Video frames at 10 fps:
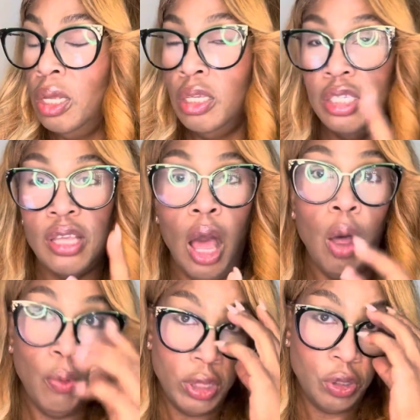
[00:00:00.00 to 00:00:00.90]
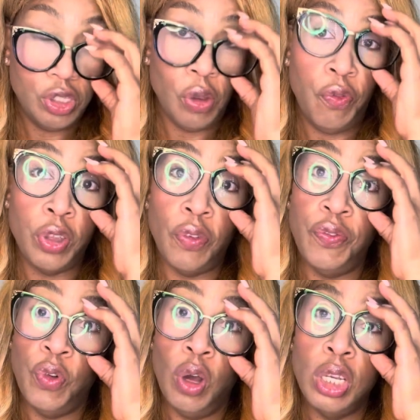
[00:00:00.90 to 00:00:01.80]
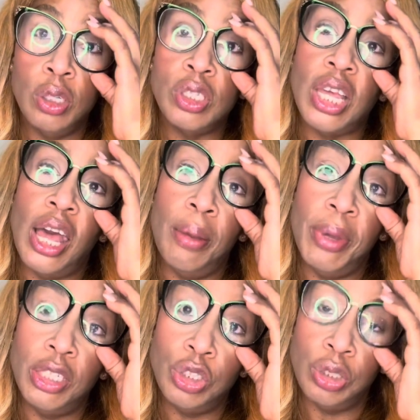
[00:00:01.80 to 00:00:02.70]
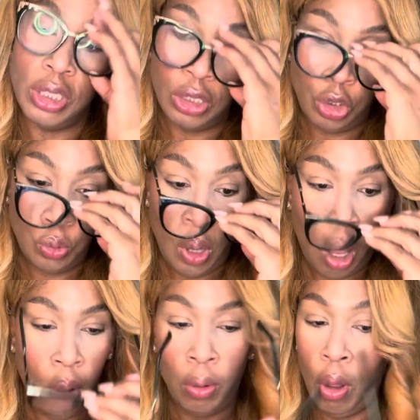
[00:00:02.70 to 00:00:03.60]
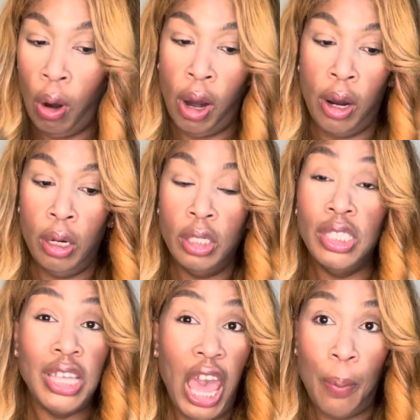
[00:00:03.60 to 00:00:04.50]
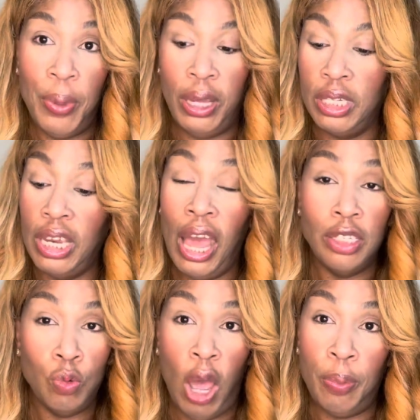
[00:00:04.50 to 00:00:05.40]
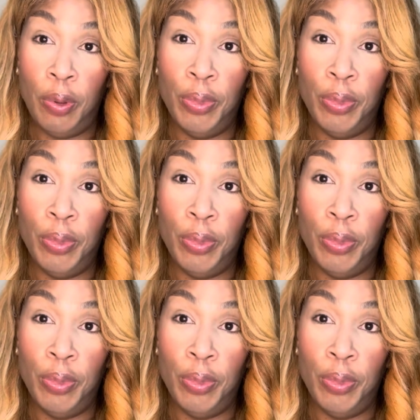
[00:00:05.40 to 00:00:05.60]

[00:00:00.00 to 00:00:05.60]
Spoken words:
So for the foils, y'all, make sure that you all are tapping, not swiping.